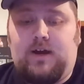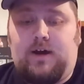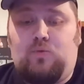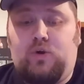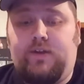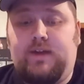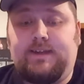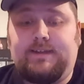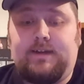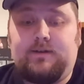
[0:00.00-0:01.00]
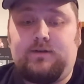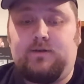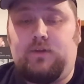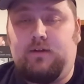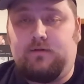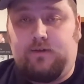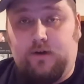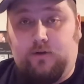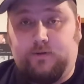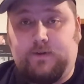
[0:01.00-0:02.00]
one of his
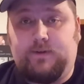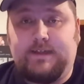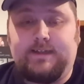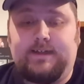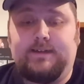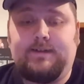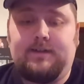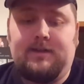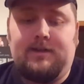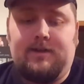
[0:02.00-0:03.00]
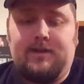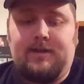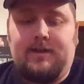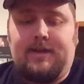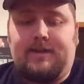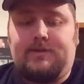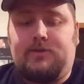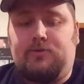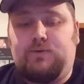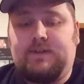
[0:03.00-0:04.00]
goals on this list is
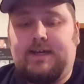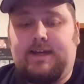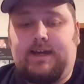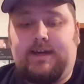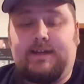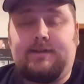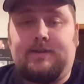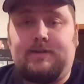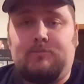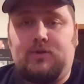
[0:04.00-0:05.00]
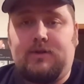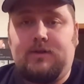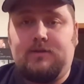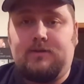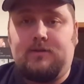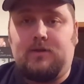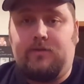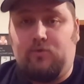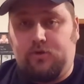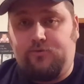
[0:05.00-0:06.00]
to set a Guinness's Book
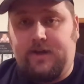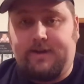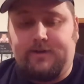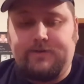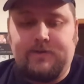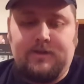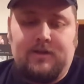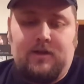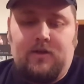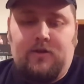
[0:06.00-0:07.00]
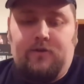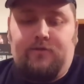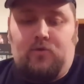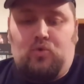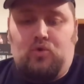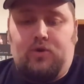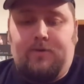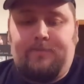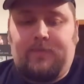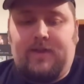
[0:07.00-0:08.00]
of World Records
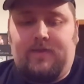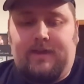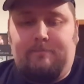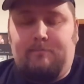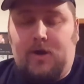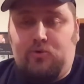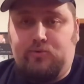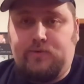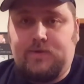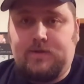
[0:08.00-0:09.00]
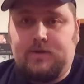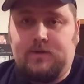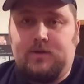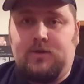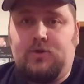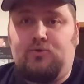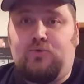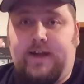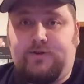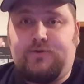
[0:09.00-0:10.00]
for the most
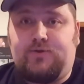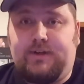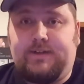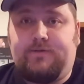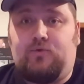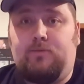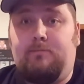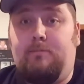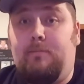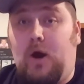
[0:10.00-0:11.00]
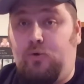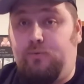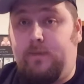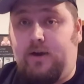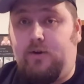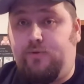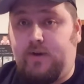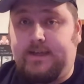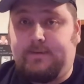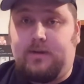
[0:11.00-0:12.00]
registries for bone marrow
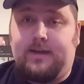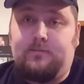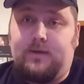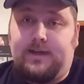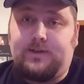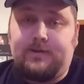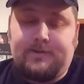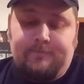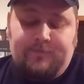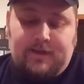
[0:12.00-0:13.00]
transplant patients.